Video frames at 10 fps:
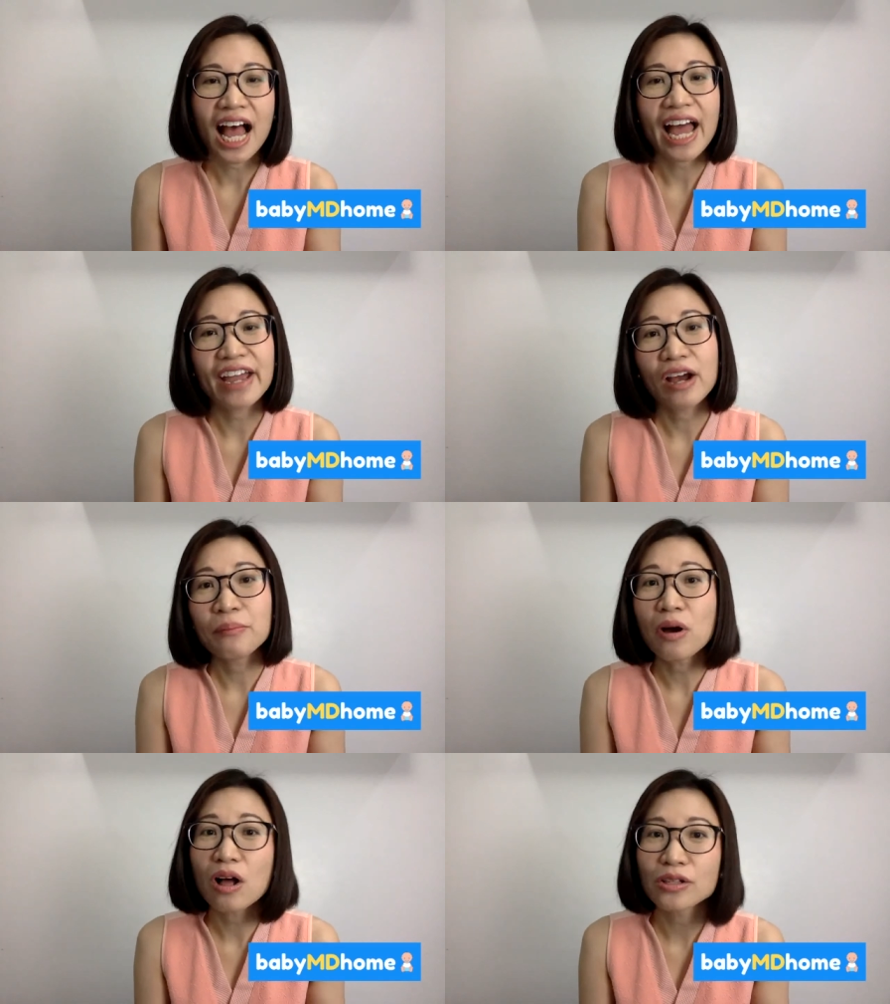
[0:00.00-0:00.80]
I
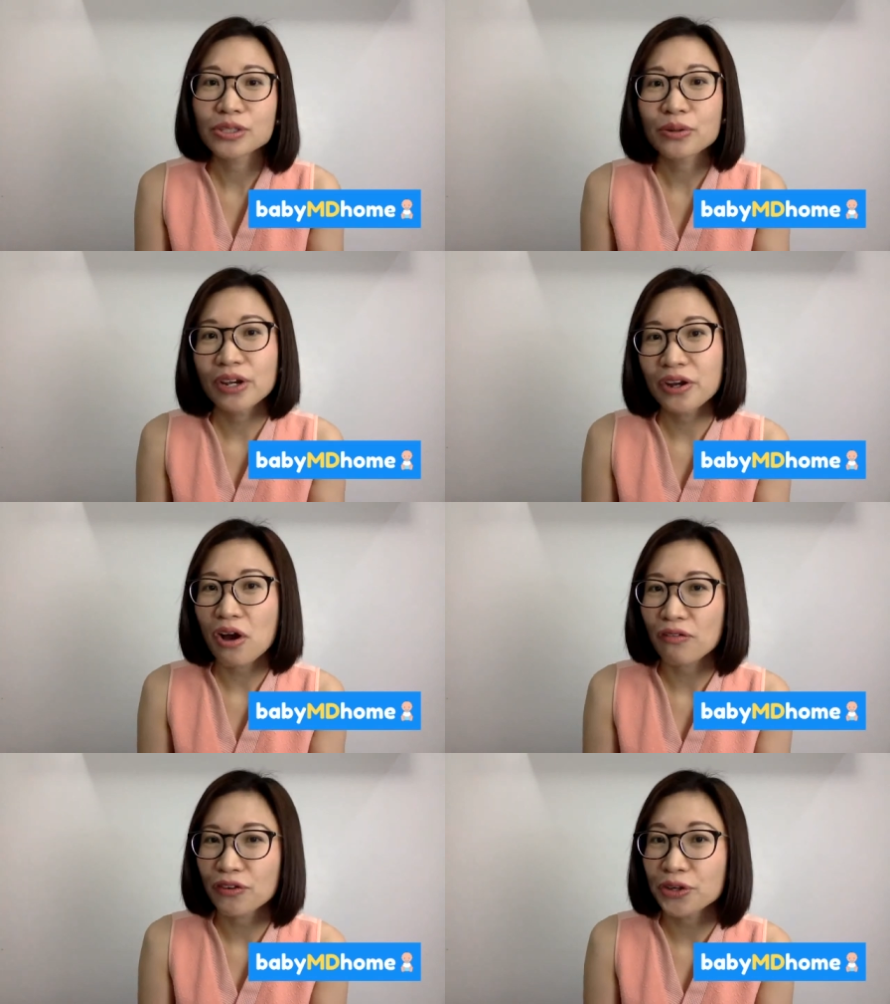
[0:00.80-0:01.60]
am also going to
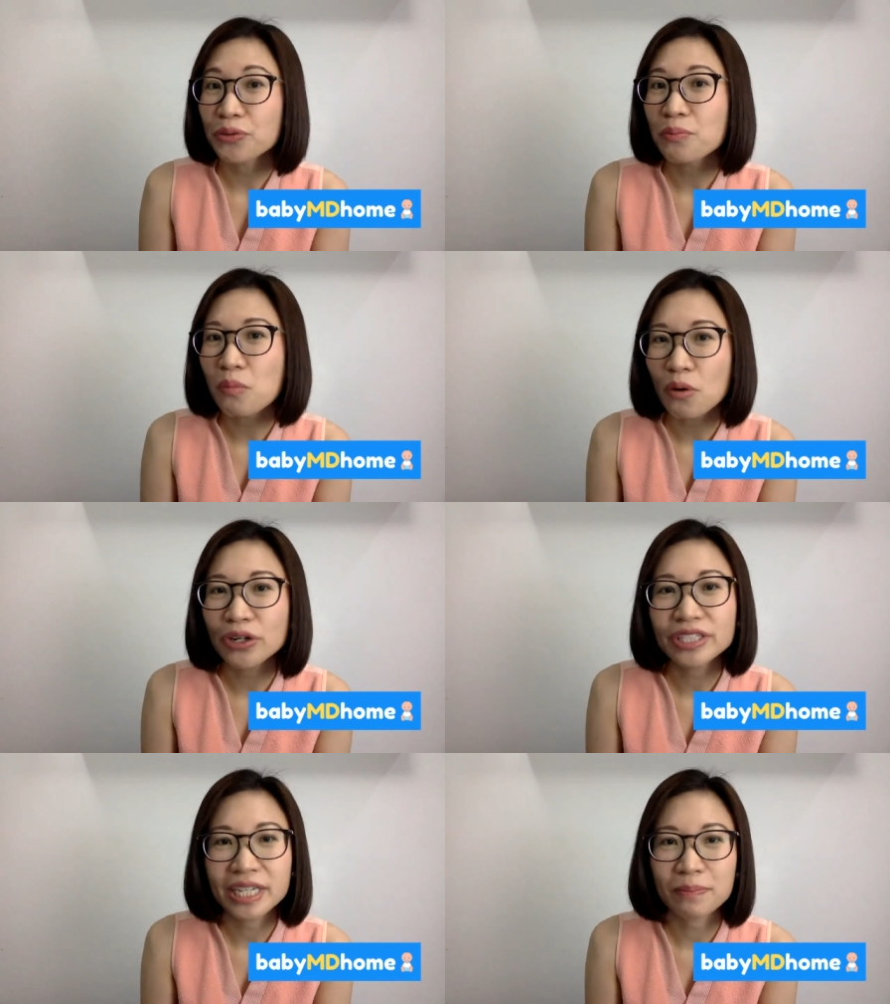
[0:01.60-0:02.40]
offer you
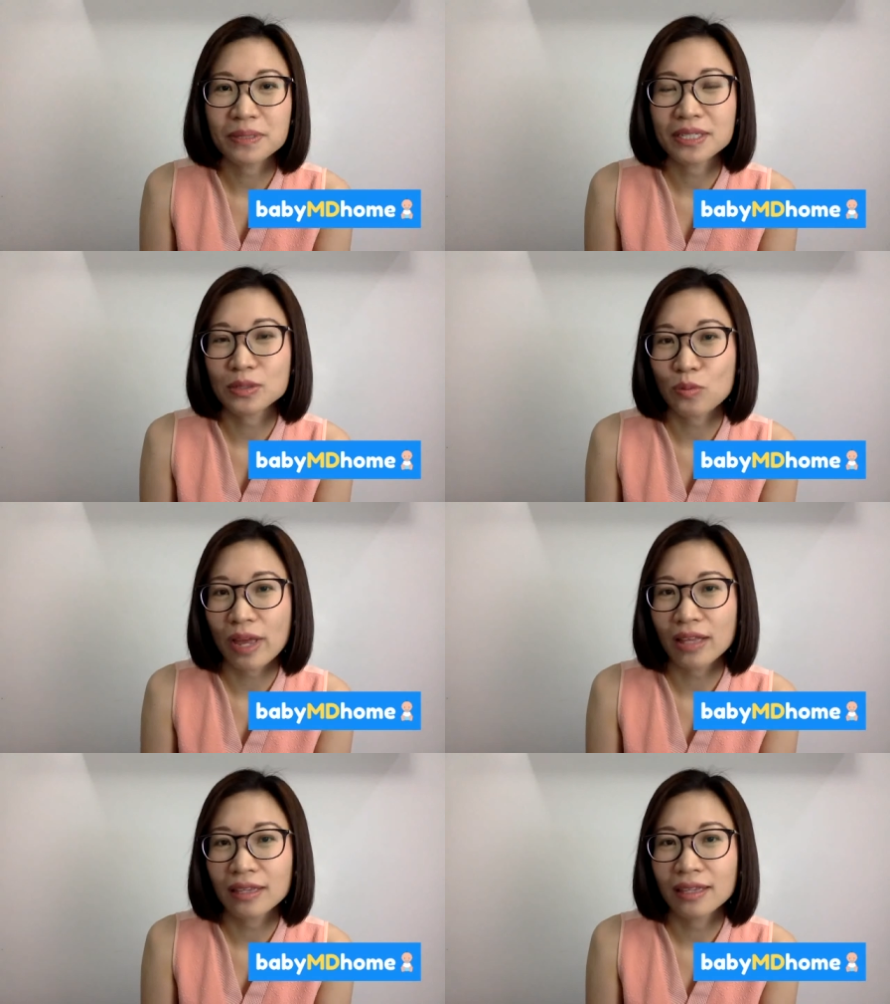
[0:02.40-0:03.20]
more tips as
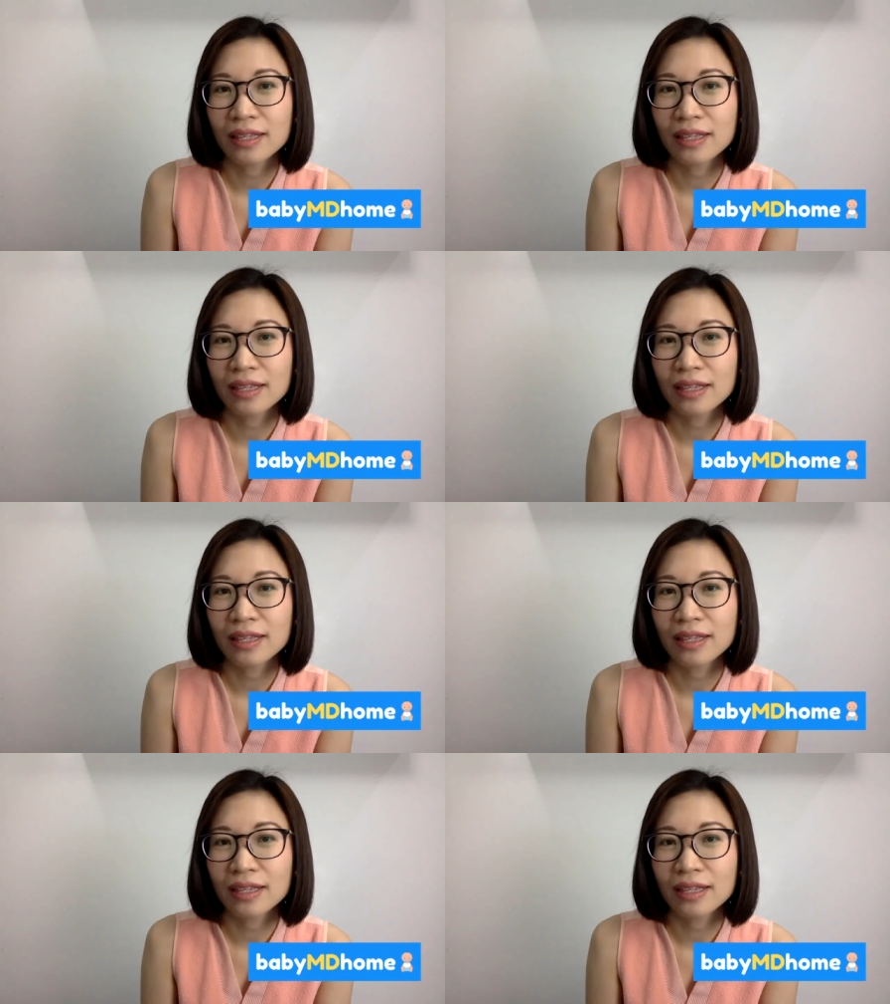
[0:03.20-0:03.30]
well.